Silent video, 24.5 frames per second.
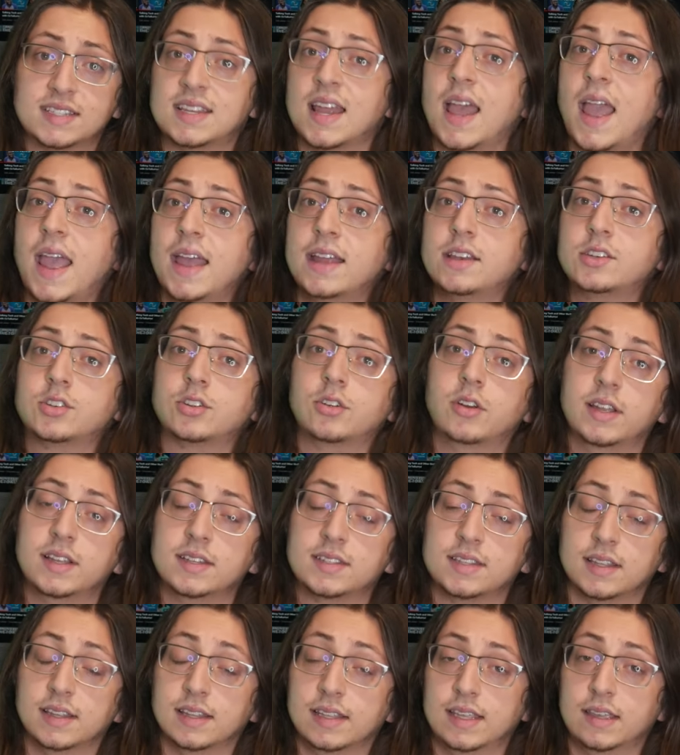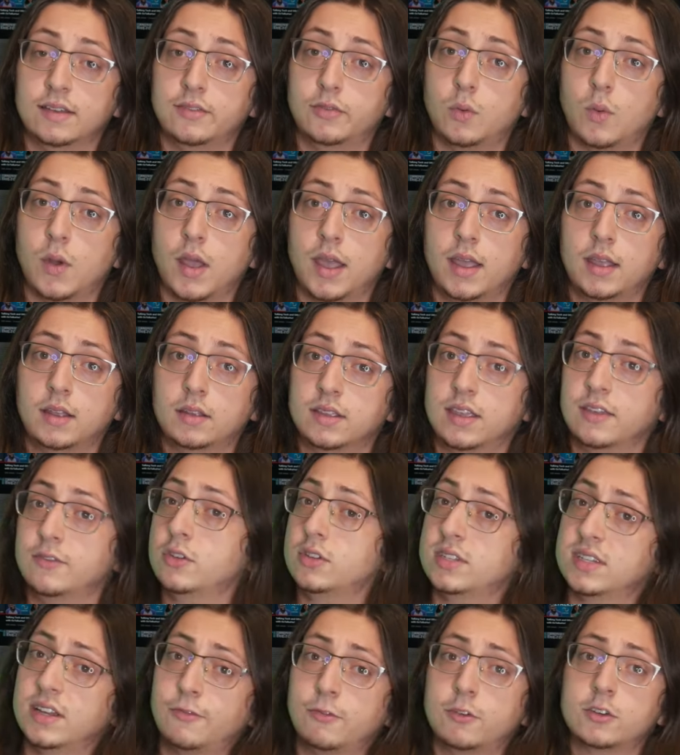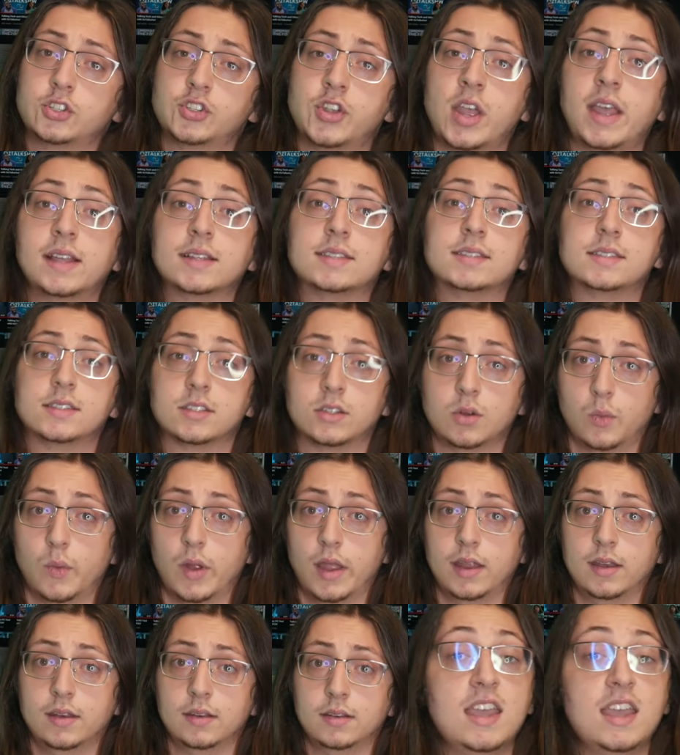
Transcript: to enter into the giveaway, give you different chances to win.